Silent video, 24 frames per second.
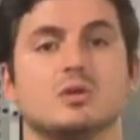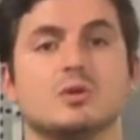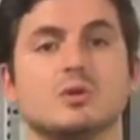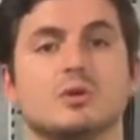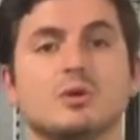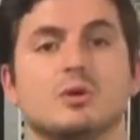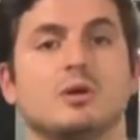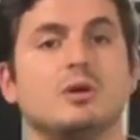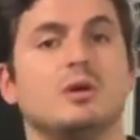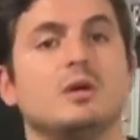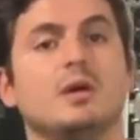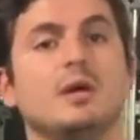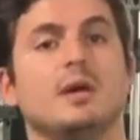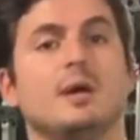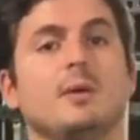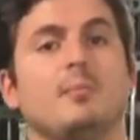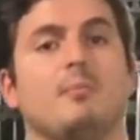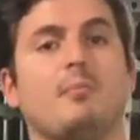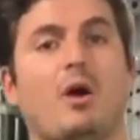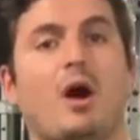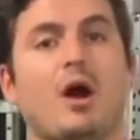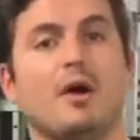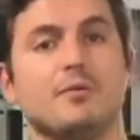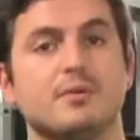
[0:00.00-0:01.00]

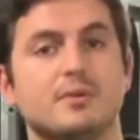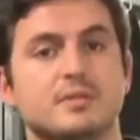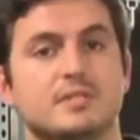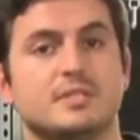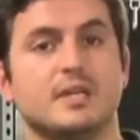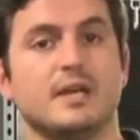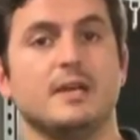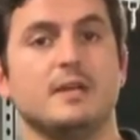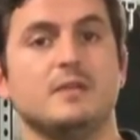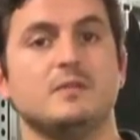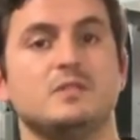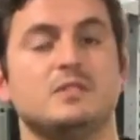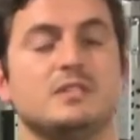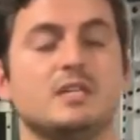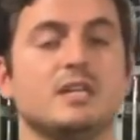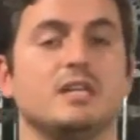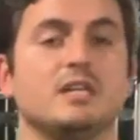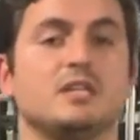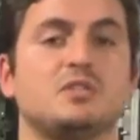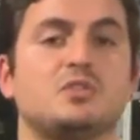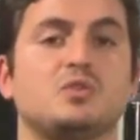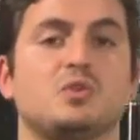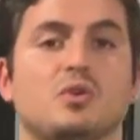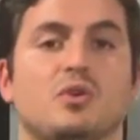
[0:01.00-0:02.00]
my routines
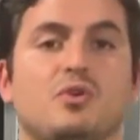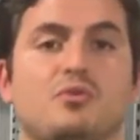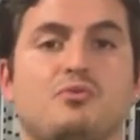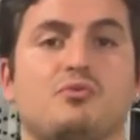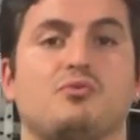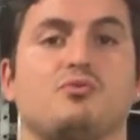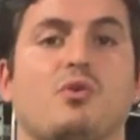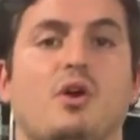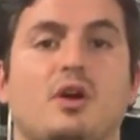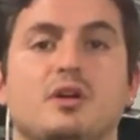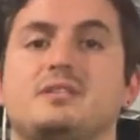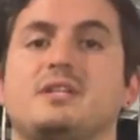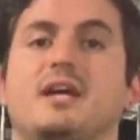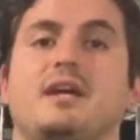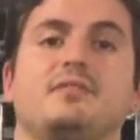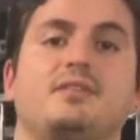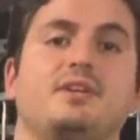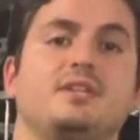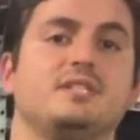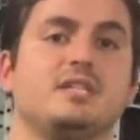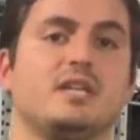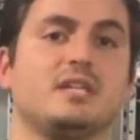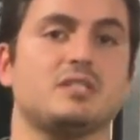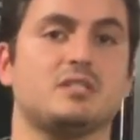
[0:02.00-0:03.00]
is sort of rotate
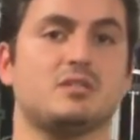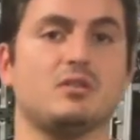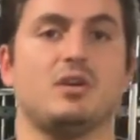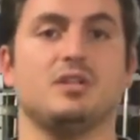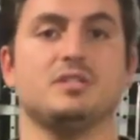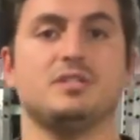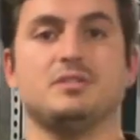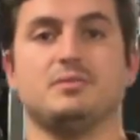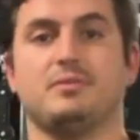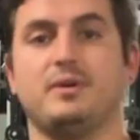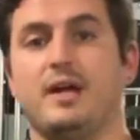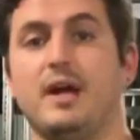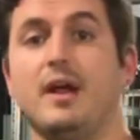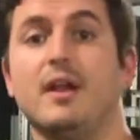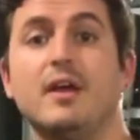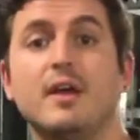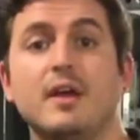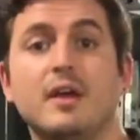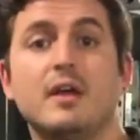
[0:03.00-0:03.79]
these exercises around.